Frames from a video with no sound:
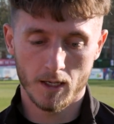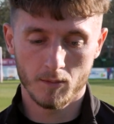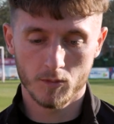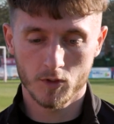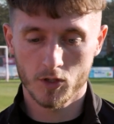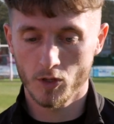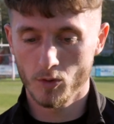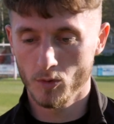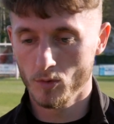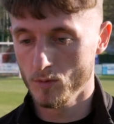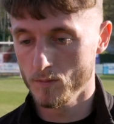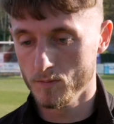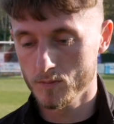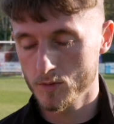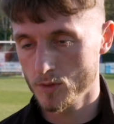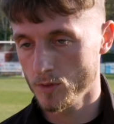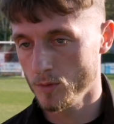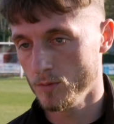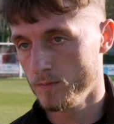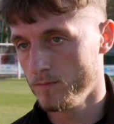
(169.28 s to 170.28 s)

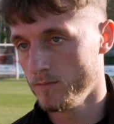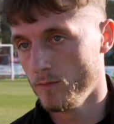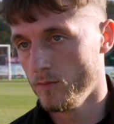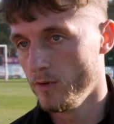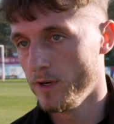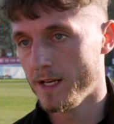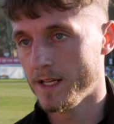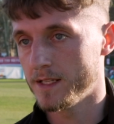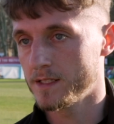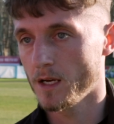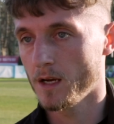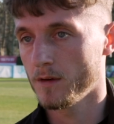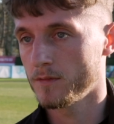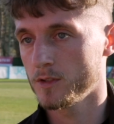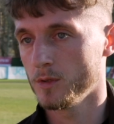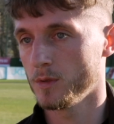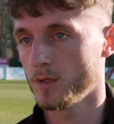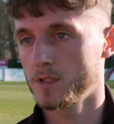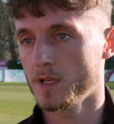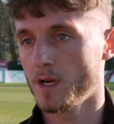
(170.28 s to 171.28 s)
2 really tough,
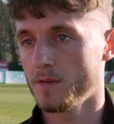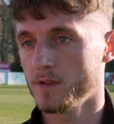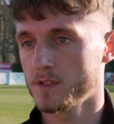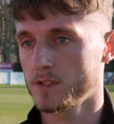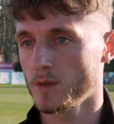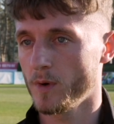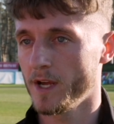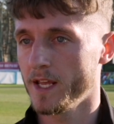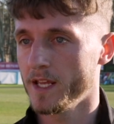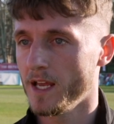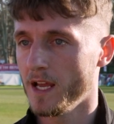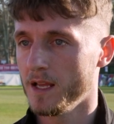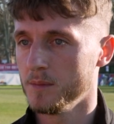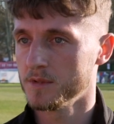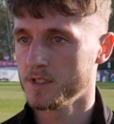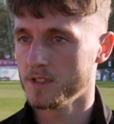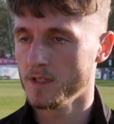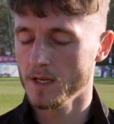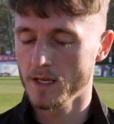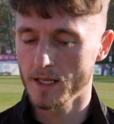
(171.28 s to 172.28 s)
2 of the toughest away
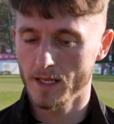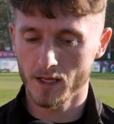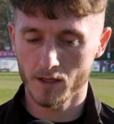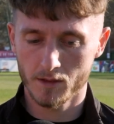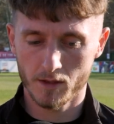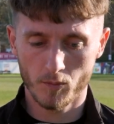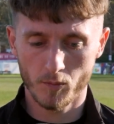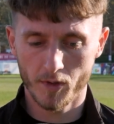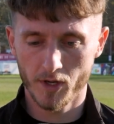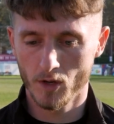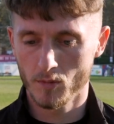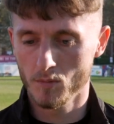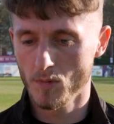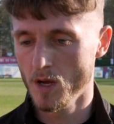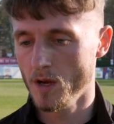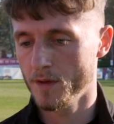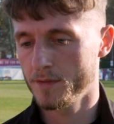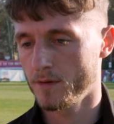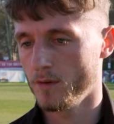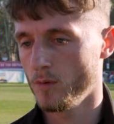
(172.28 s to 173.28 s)
games in the league. I think we know
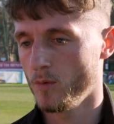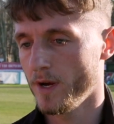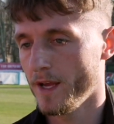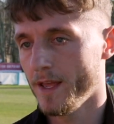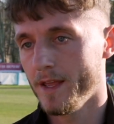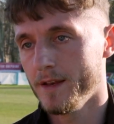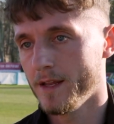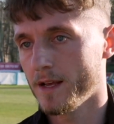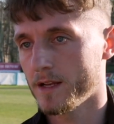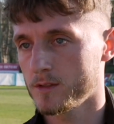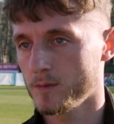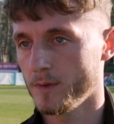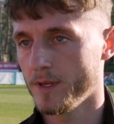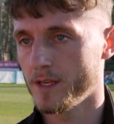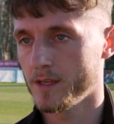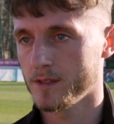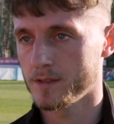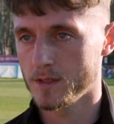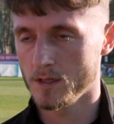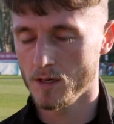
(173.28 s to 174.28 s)
Merthyr away next
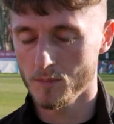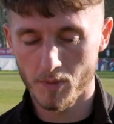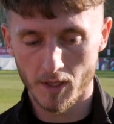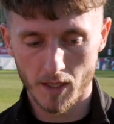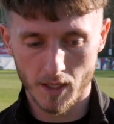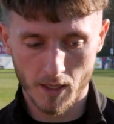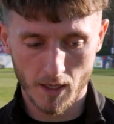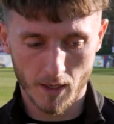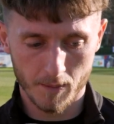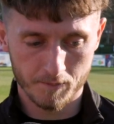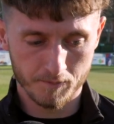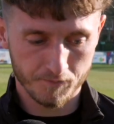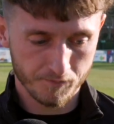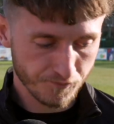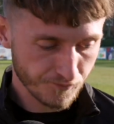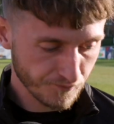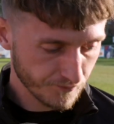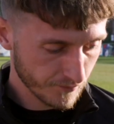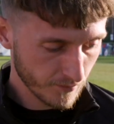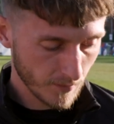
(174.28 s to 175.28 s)
week is going to be
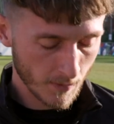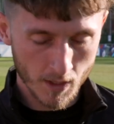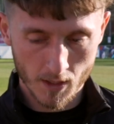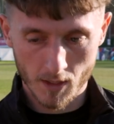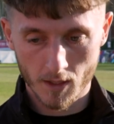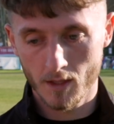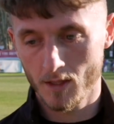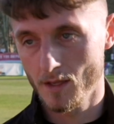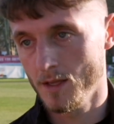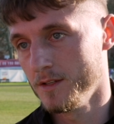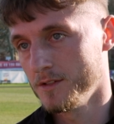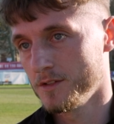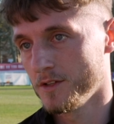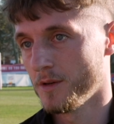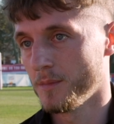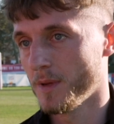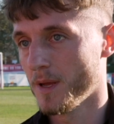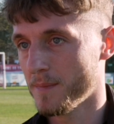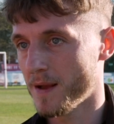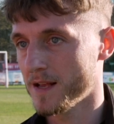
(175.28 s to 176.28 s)

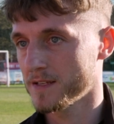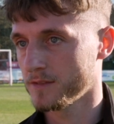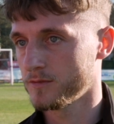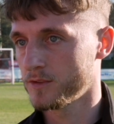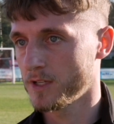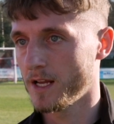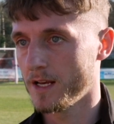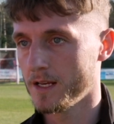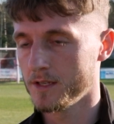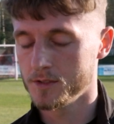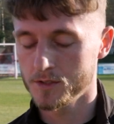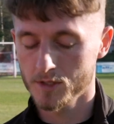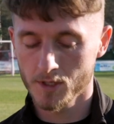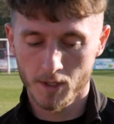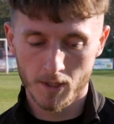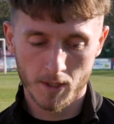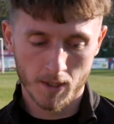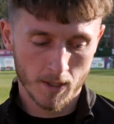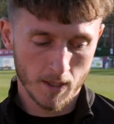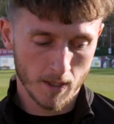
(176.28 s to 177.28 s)
a massive challenge,
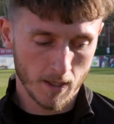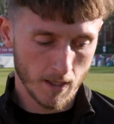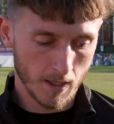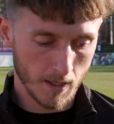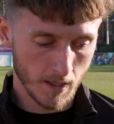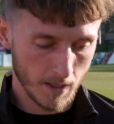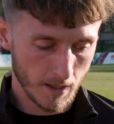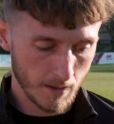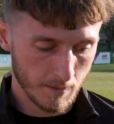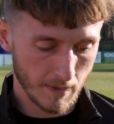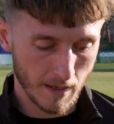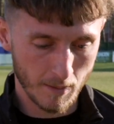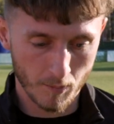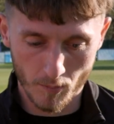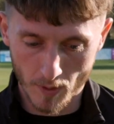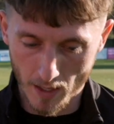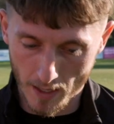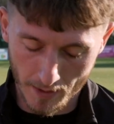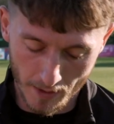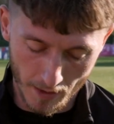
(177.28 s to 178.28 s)

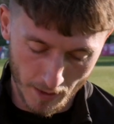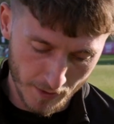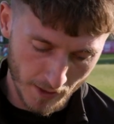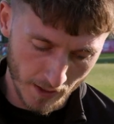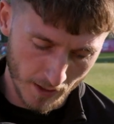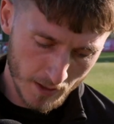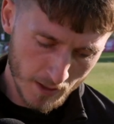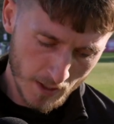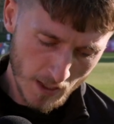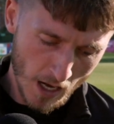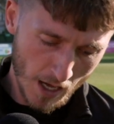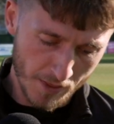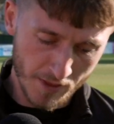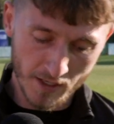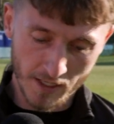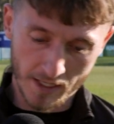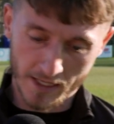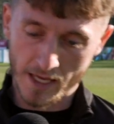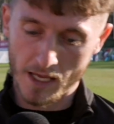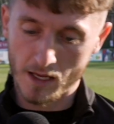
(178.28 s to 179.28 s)
and I think
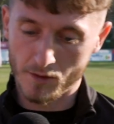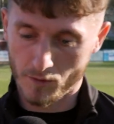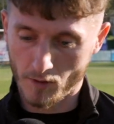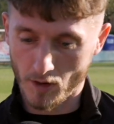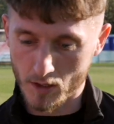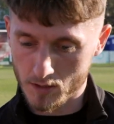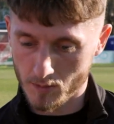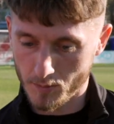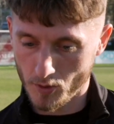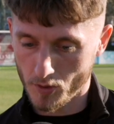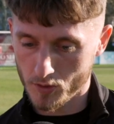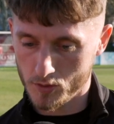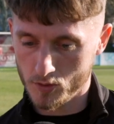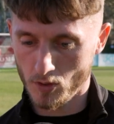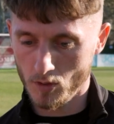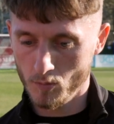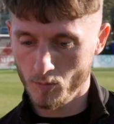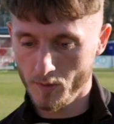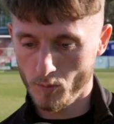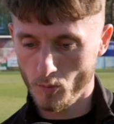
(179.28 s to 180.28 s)
the key for us, to be honest,
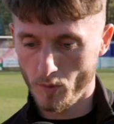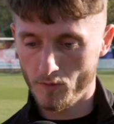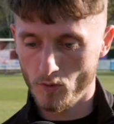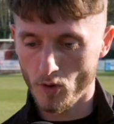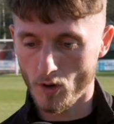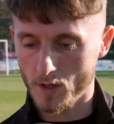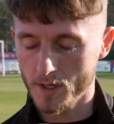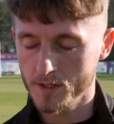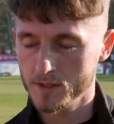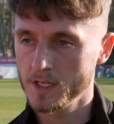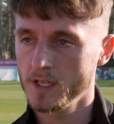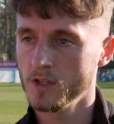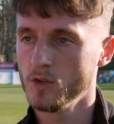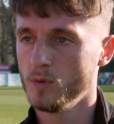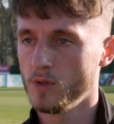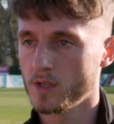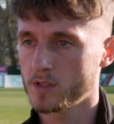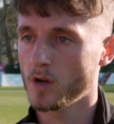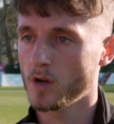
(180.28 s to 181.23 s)
Con, we've got to continue this